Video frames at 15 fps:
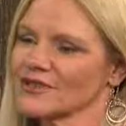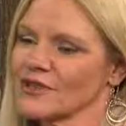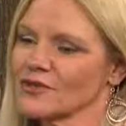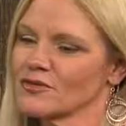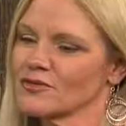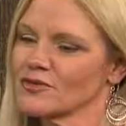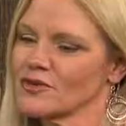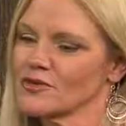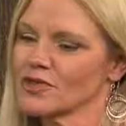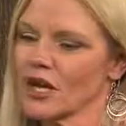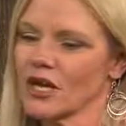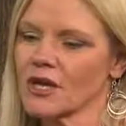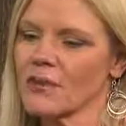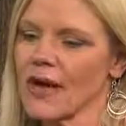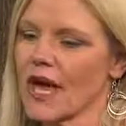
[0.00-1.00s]
So
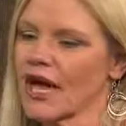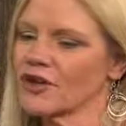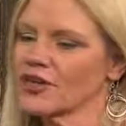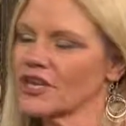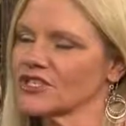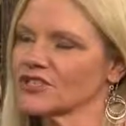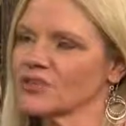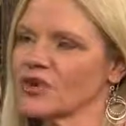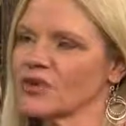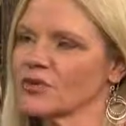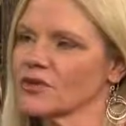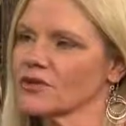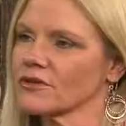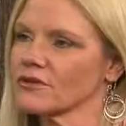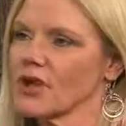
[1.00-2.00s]
talk about how you got started
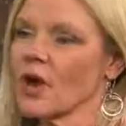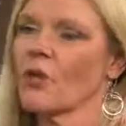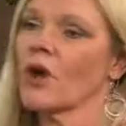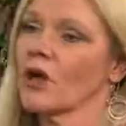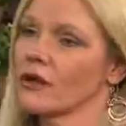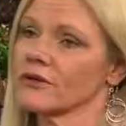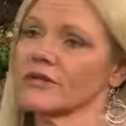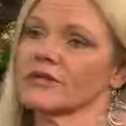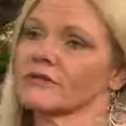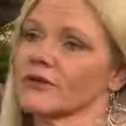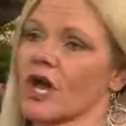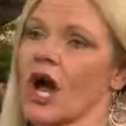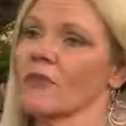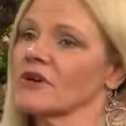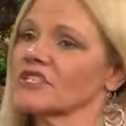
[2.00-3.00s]
with, well,
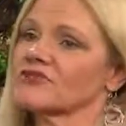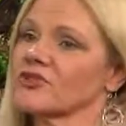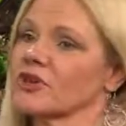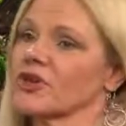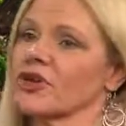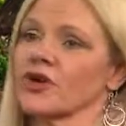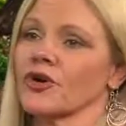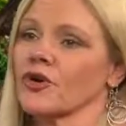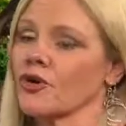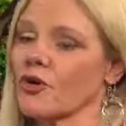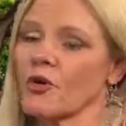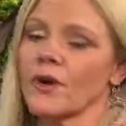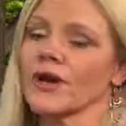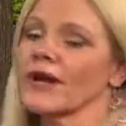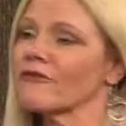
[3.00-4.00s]
Comics for a Cure
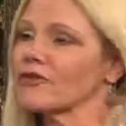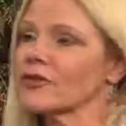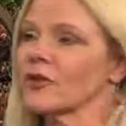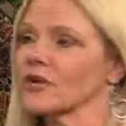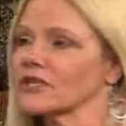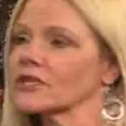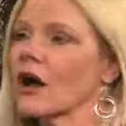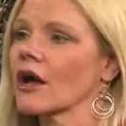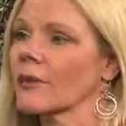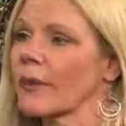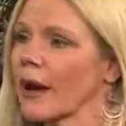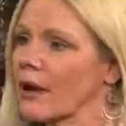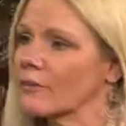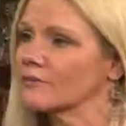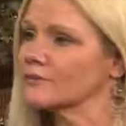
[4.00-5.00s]
or whatever you want to talk
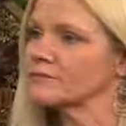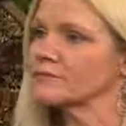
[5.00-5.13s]
about.